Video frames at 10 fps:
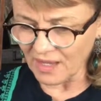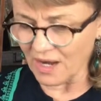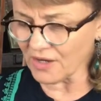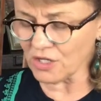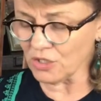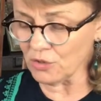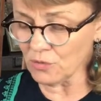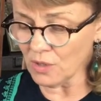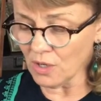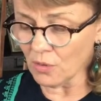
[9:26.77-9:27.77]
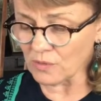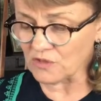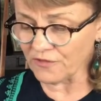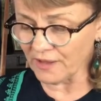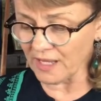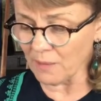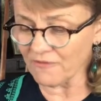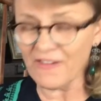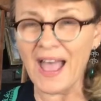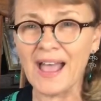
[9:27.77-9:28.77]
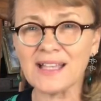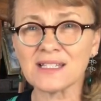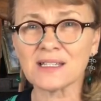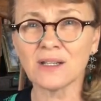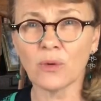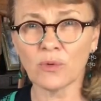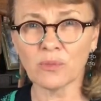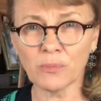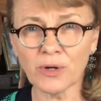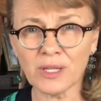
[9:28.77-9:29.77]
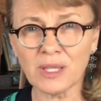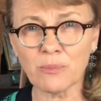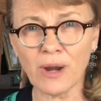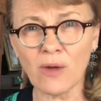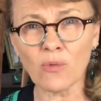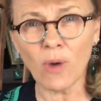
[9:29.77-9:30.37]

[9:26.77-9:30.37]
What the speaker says: Our canoe was filling up fast with murky brown